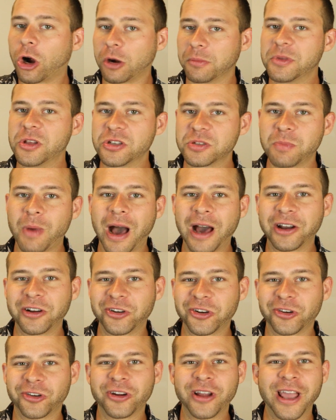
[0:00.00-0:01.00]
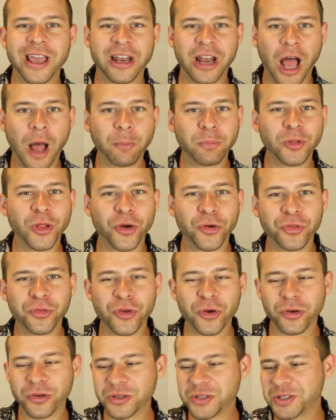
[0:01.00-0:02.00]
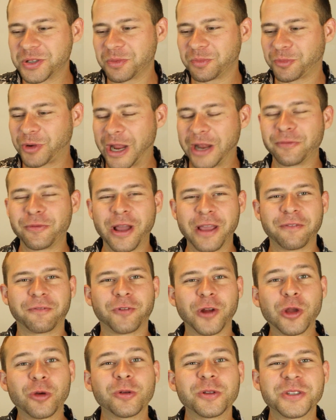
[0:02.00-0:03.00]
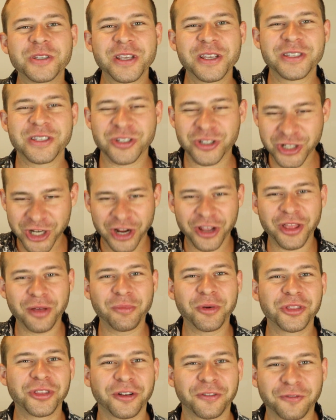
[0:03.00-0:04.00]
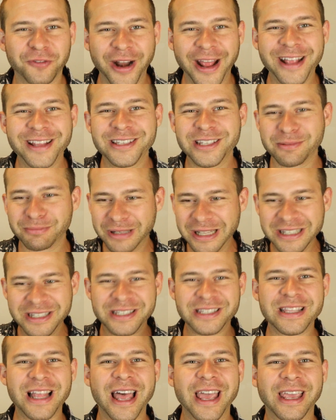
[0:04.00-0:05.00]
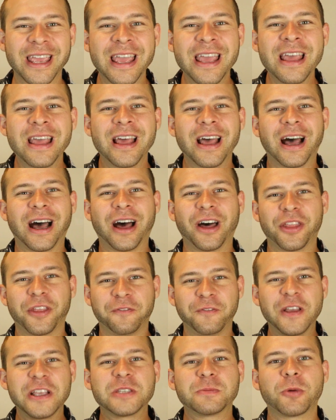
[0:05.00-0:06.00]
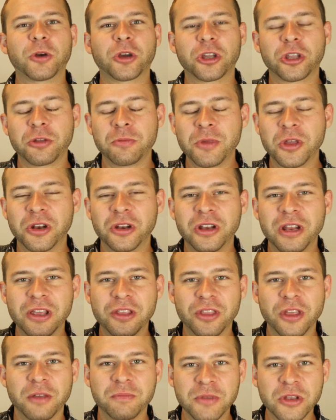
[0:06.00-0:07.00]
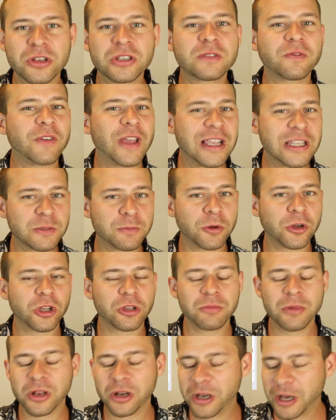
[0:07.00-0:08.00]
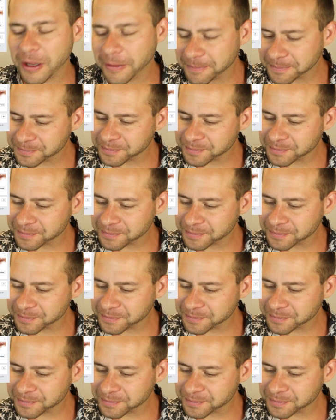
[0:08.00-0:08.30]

or Muse Monitor and upload those brainwave frequencies and share them with your friends in places like the Facebook community, the Muse Facebook community.